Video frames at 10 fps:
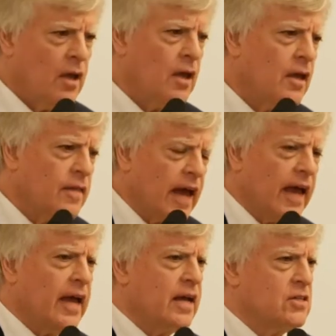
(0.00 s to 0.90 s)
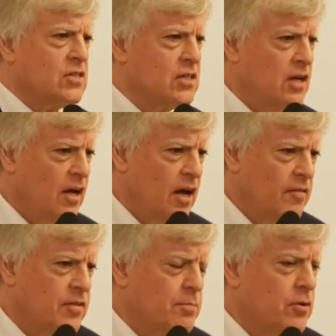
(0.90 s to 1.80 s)
in the hands
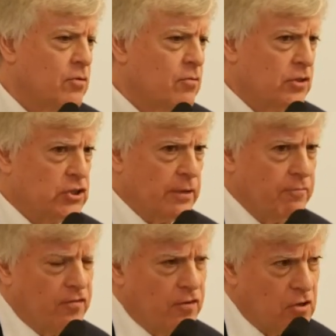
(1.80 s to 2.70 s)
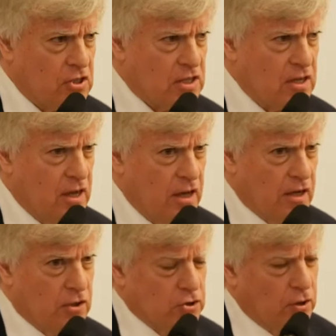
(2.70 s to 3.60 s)
of the Putin regime. First,
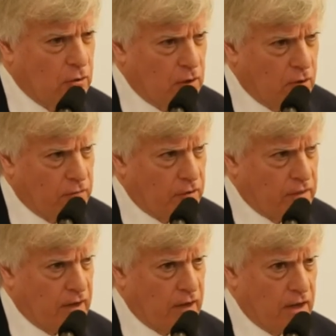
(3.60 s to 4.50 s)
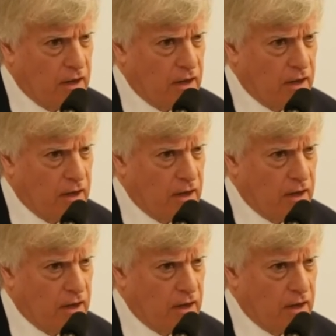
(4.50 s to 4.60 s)
control over the